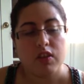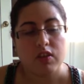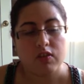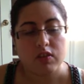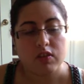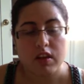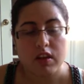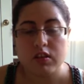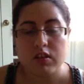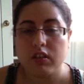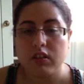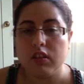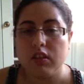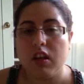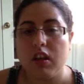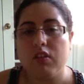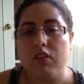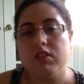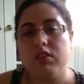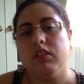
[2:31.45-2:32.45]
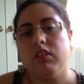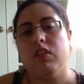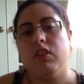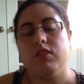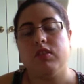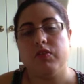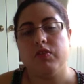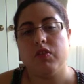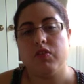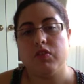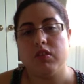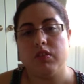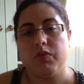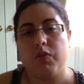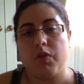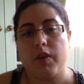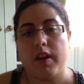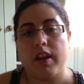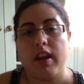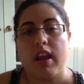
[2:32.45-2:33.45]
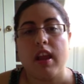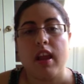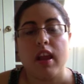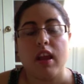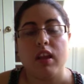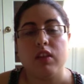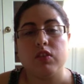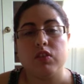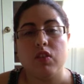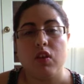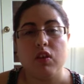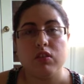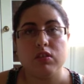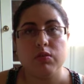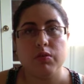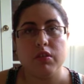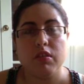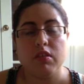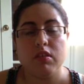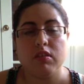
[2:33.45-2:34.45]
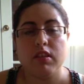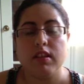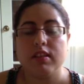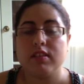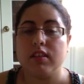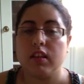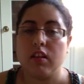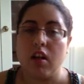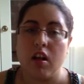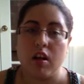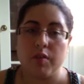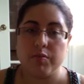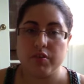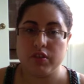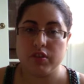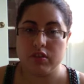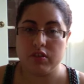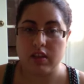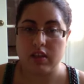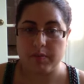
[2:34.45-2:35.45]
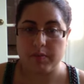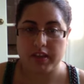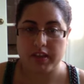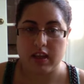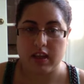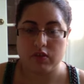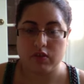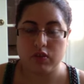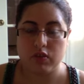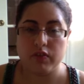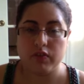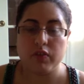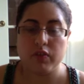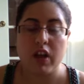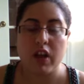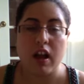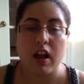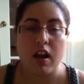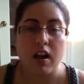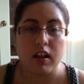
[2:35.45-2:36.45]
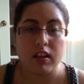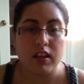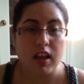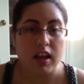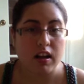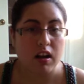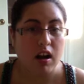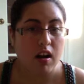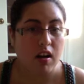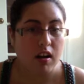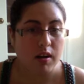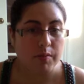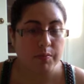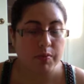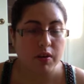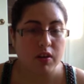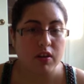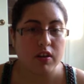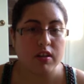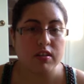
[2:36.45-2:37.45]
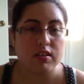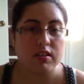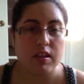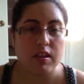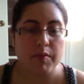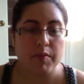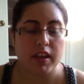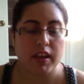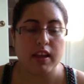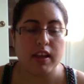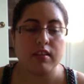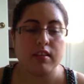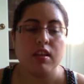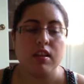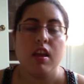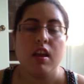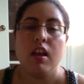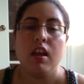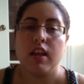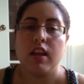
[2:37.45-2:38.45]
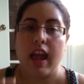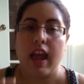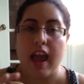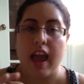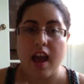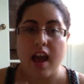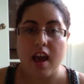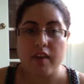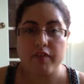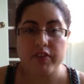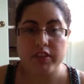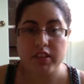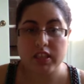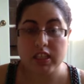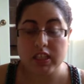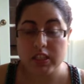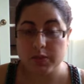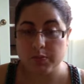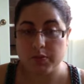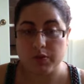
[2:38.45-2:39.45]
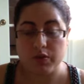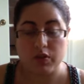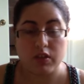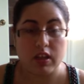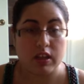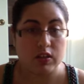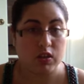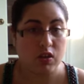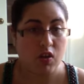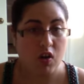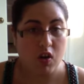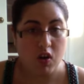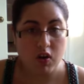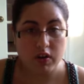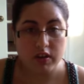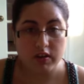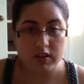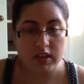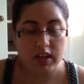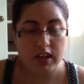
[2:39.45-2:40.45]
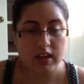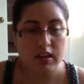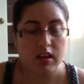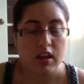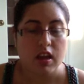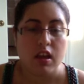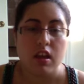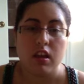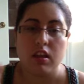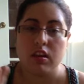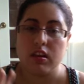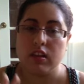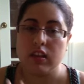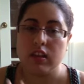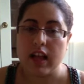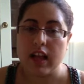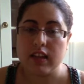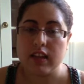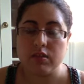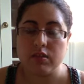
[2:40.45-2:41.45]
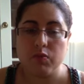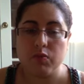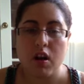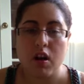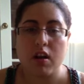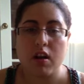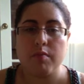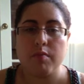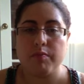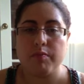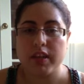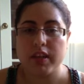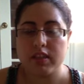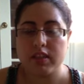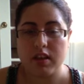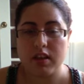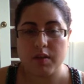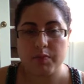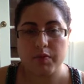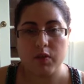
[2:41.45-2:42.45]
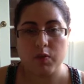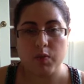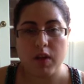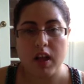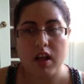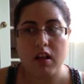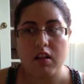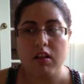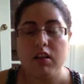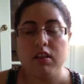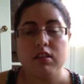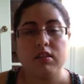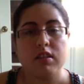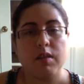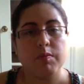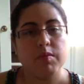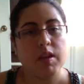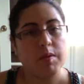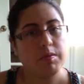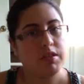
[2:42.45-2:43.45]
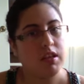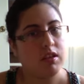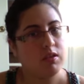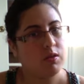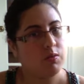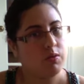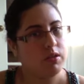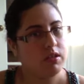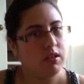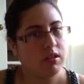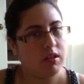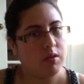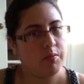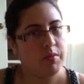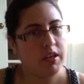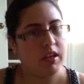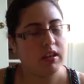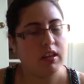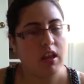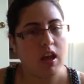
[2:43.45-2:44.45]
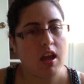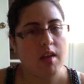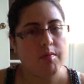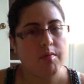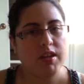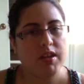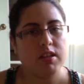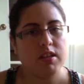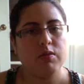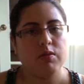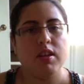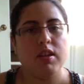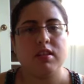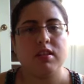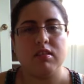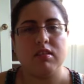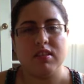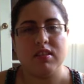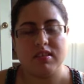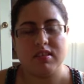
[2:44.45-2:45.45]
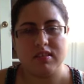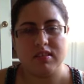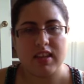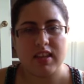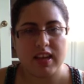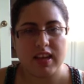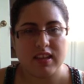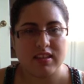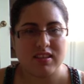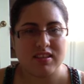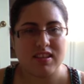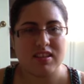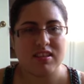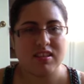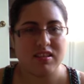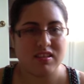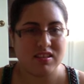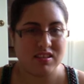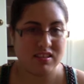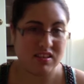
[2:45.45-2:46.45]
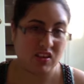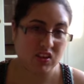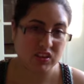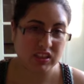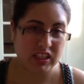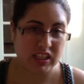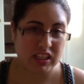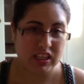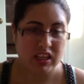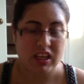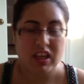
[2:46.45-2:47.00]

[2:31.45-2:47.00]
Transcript: There's loads and loads of uses for it, and it's also one of the things that calms your stomach down. So if you've got a lot of heartburn and stomach aches, half a teaspoon, that's all you need in a glass of water, and mix it up real well. Sometimes I'll squeeze a little bit of lime into it so it doesn't taste as salty.